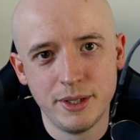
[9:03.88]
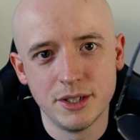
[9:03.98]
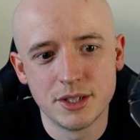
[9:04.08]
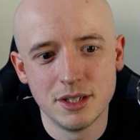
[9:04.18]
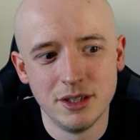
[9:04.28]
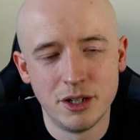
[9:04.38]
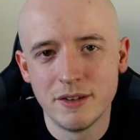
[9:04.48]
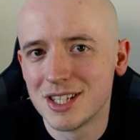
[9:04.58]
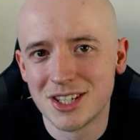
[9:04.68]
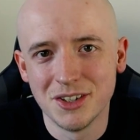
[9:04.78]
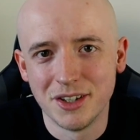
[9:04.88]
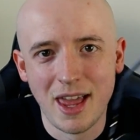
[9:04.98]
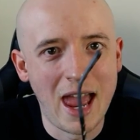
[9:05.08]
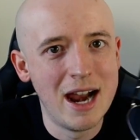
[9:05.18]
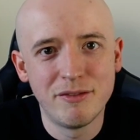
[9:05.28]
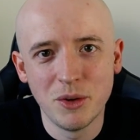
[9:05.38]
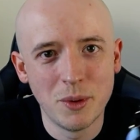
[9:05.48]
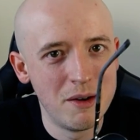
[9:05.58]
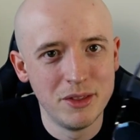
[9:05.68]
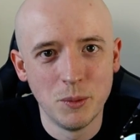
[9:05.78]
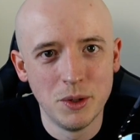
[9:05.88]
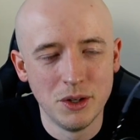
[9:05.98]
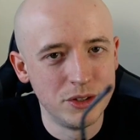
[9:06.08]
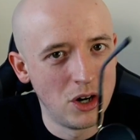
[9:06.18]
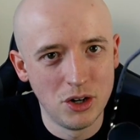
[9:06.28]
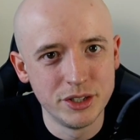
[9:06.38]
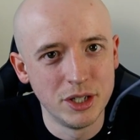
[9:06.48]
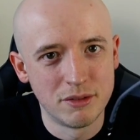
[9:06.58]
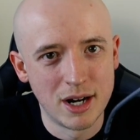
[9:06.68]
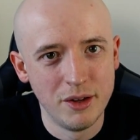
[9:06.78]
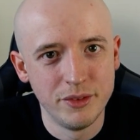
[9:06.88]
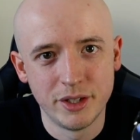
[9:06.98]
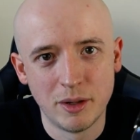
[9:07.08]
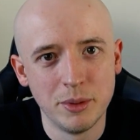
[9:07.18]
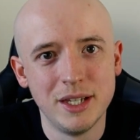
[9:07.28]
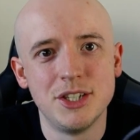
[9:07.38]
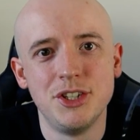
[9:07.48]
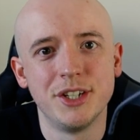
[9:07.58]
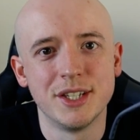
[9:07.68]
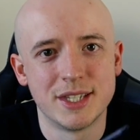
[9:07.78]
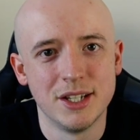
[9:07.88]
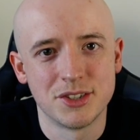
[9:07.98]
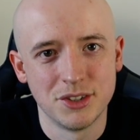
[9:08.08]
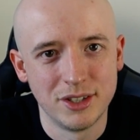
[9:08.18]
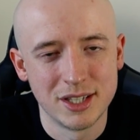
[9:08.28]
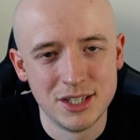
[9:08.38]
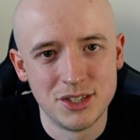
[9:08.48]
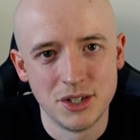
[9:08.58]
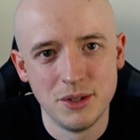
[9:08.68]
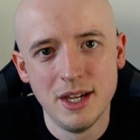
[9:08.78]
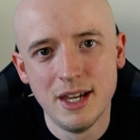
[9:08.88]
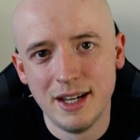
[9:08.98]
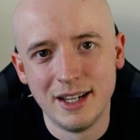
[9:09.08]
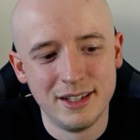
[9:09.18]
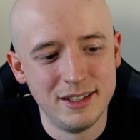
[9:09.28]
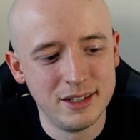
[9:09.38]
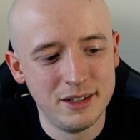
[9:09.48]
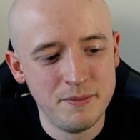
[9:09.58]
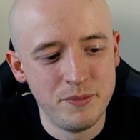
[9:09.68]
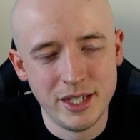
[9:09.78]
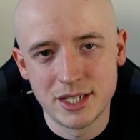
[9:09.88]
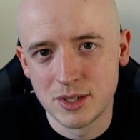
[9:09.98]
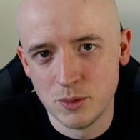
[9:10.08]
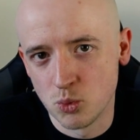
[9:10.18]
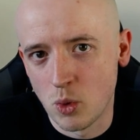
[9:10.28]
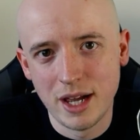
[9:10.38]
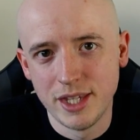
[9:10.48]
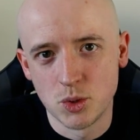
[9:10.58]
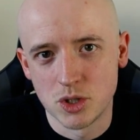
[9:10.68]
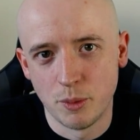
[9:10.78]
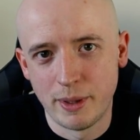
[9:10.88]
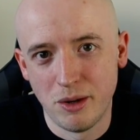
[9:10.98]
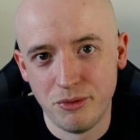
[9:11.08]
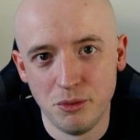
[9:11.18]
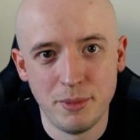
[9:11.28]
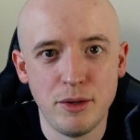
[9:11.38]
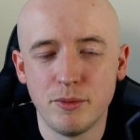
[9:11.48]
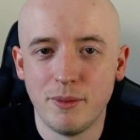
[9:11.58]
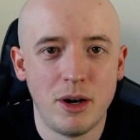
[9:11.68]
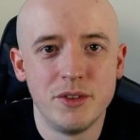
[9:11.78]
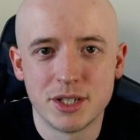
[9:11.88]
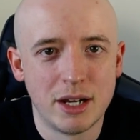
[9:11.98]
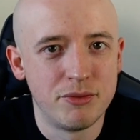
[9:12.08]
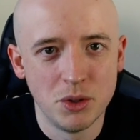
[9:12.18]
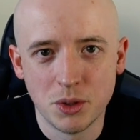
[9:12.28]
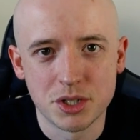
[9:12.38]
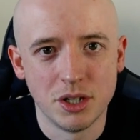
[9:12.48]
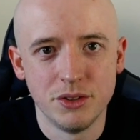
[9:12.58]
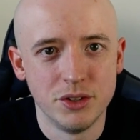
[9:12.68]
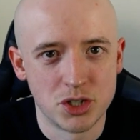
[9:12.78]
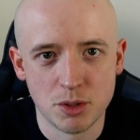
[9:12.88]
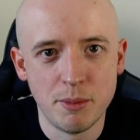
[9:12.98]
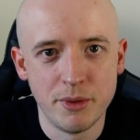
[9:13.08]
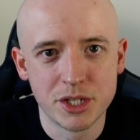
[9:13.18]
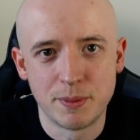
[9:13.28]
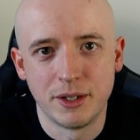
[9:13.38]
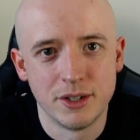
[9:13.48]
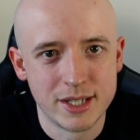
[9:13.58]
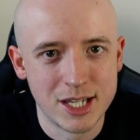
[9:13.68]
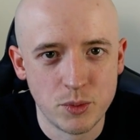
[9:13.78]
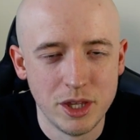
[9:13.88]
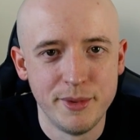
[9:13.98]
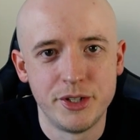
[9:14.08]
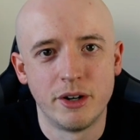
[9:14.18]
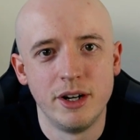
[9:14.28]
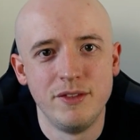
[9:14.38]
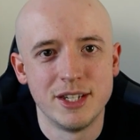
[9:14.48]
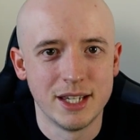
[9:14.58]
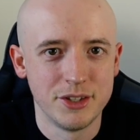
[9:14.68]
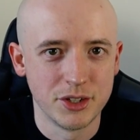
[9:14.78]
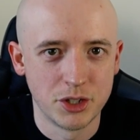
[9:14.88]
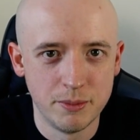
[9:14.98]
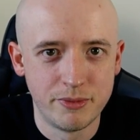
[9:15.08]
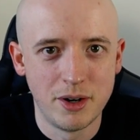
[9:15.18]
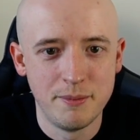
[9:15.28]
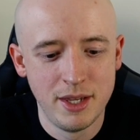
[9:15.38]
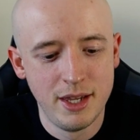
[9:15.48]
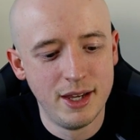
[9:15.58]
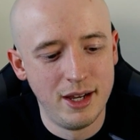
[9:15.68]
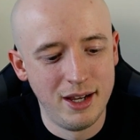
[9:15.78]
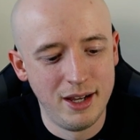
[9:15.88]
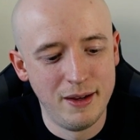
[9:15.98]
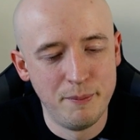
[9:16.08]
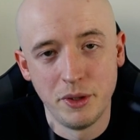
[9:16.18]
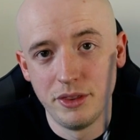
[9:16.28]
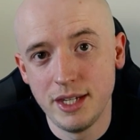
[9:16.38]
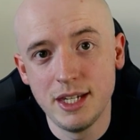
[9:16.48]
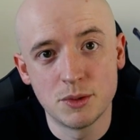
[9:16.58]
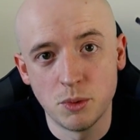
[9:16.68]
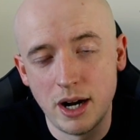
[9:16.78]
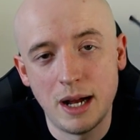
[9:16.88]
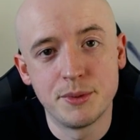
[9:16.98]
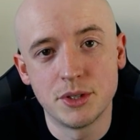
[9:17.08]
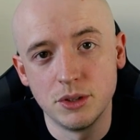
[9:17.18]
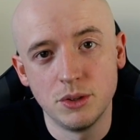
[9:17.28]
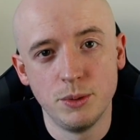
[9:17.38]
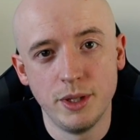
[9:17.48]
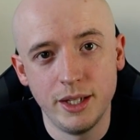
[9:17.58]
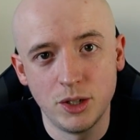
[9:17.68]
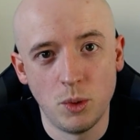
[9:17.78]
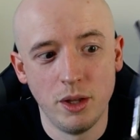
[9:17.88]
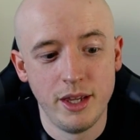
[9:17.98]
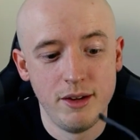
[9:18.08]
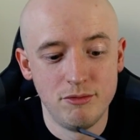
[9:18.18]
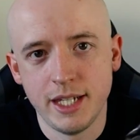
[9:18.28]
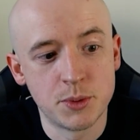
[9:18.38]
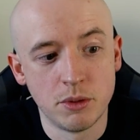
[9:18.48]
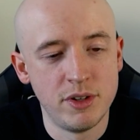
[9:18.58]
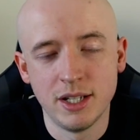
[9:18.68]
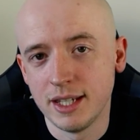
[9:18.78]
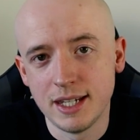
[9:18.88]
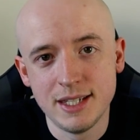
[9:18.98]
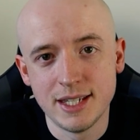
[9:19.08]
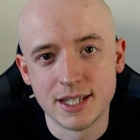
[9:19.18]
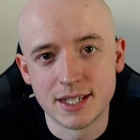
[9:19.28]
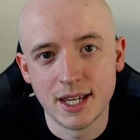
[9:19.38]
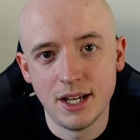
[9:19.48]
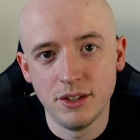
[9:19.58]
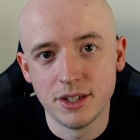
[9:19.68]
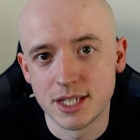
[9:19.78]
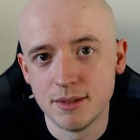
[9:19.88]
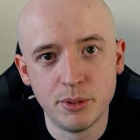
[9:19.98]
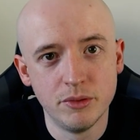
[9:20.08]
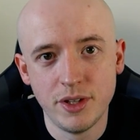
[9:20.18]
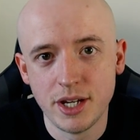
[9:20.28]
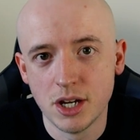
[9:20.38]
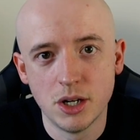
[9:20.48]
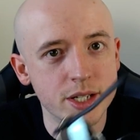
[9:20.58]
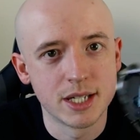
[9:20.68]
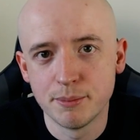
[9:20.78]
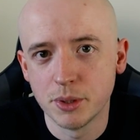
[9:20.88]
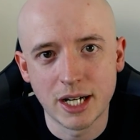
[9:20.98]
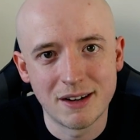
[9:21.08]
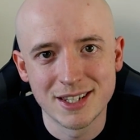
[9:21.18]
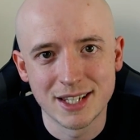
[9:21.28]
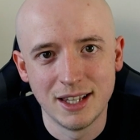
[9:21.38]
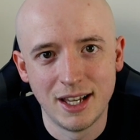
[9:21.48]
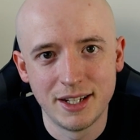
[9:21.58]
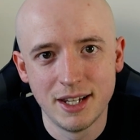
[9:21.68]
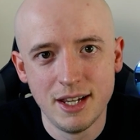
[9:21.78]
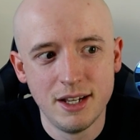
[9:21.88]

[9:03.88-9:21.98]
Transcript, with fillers: because there is sun everywhere in the world all year round. There are places you can sell sunglasses to, and this is why these were so powerful. Me, obviously I focused on the summer months because that's where the majority of these sales can come from, um, but these were absolutely quality. These were really easy to sell, simple video, simple carousel ad,